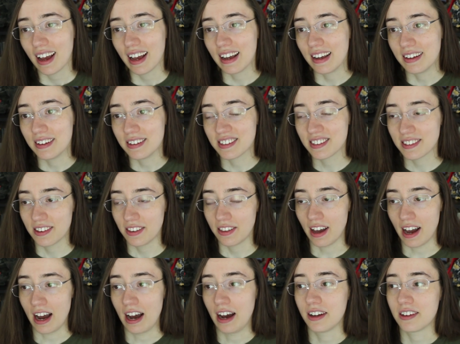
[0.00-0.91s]
is
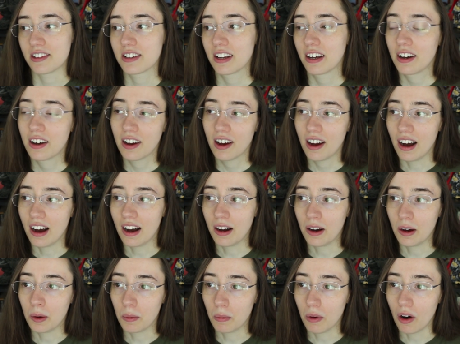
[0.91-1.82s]
that
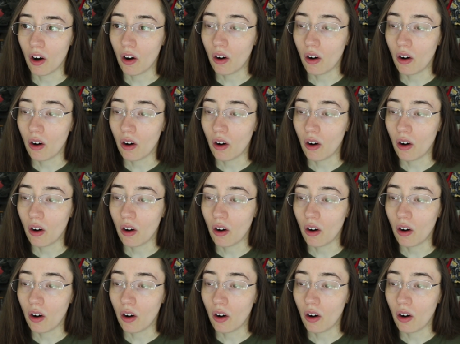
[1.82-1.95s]
um,